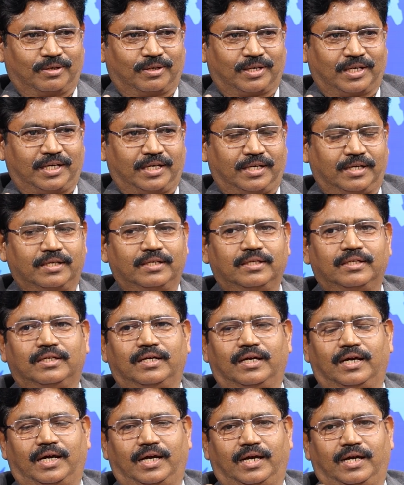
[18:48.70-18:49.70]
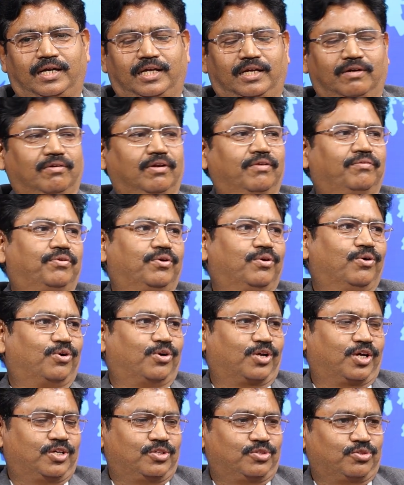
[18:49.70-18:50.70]
okay, and even if you go
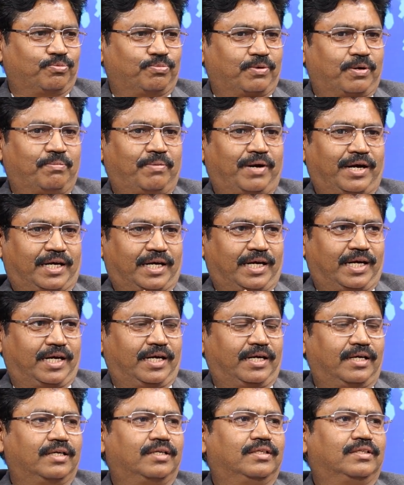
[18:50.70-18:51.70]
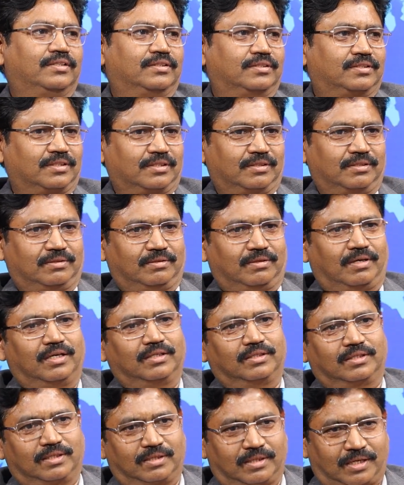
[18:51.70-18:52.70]
to a supermarket, so
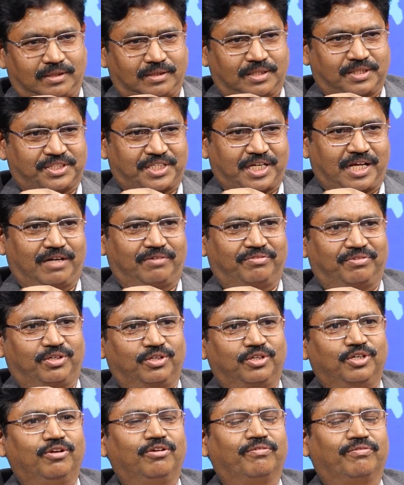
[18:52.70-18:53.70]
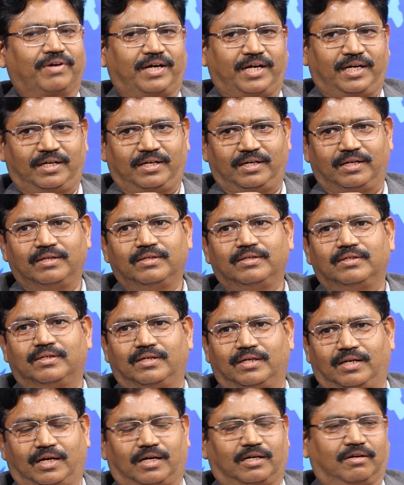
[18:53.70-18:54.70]
on the shelf, you'll find
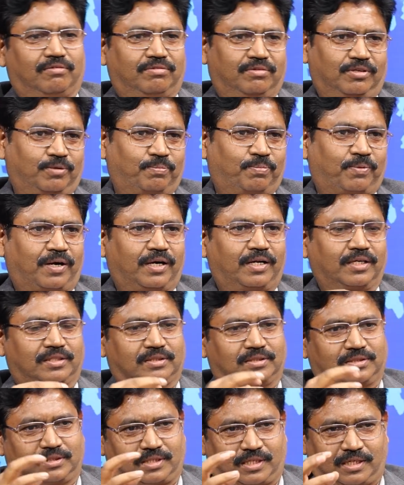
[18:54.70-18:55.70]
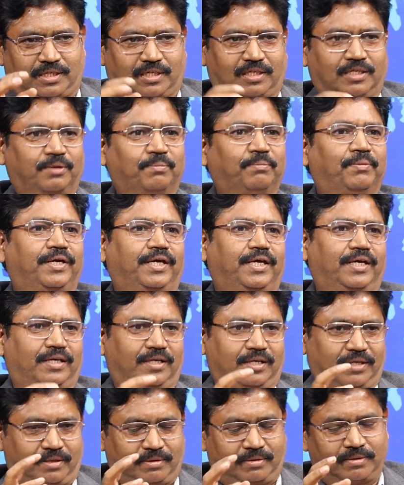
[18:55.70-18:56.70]
a lot of products are
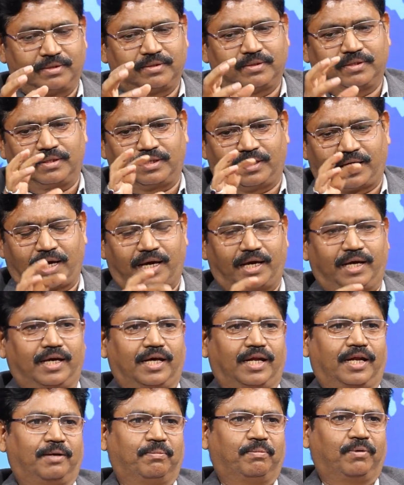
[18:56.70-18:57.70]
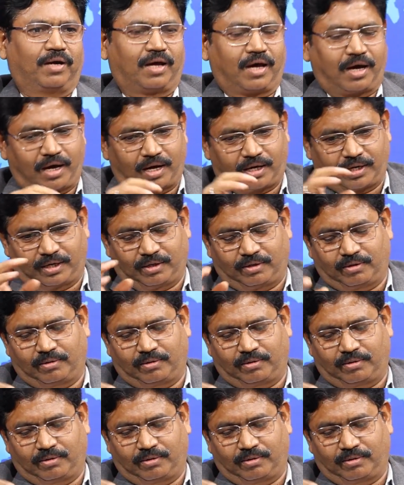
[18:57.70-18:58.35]
being AI enabled, or